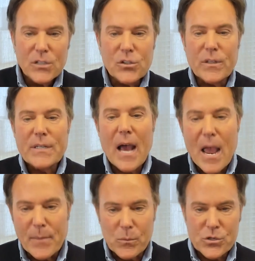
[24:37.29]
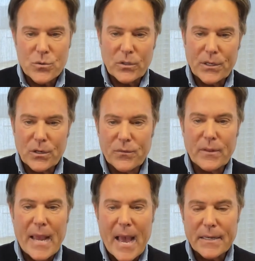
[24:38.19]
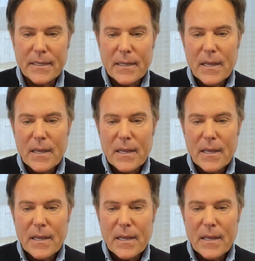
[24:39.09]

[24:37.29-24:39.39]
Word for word: So the timing was really good for that.